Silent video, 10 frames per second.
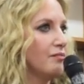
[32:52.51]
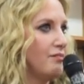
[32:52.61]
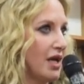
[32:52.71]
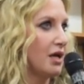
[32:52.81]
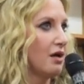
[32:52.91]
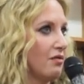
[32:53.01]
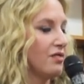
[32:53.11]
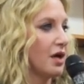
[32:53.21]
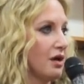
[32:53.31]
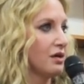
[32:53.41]
many of
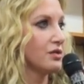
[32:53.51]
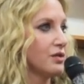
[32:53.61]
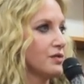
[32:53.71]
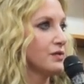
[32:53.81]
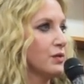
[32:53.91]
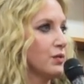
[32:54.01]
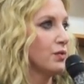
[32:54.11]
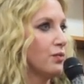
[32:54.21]
the characters who